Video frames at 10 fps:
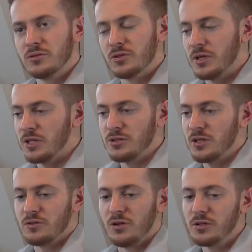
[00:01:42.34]
So
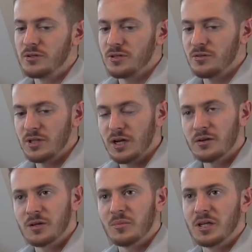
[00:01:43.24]
as long as there was
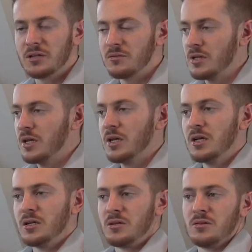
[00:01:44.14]
air coming in,
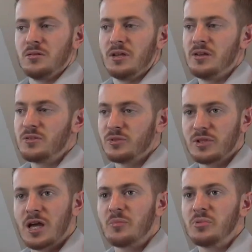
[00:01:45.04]
the engine
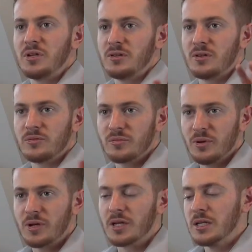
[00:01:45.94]
was happy and that was
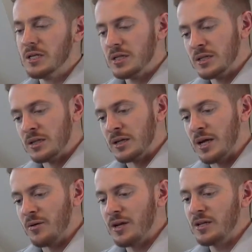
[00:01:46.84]
about it.
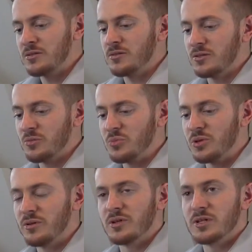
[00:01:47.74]
Nowadays, the
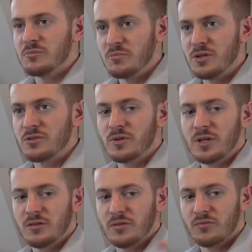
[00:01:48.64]
computer is
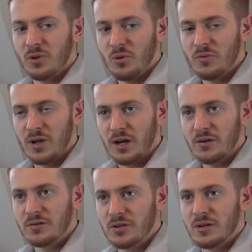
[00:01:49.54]
measuring the flow of
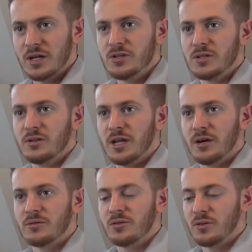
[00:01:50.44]
air into your engine
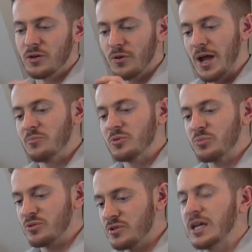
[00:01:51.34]
down to the grams
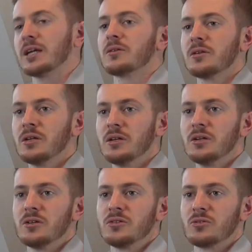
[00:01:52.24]
per second.
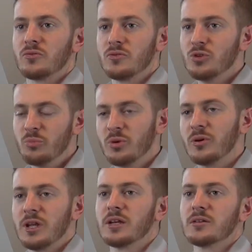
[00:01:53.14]
So if you
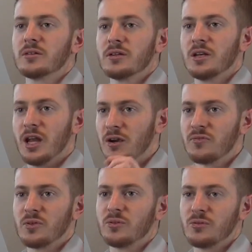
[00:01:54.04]
put in an
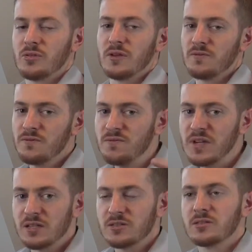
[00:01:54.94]
air filter that
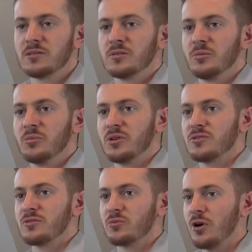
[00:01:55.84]
fits but
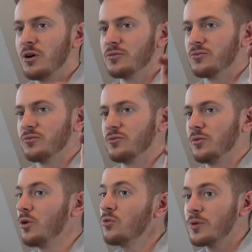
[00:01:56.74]
is the wrong
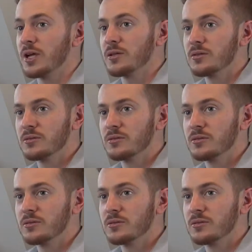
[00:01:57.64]
flow rate,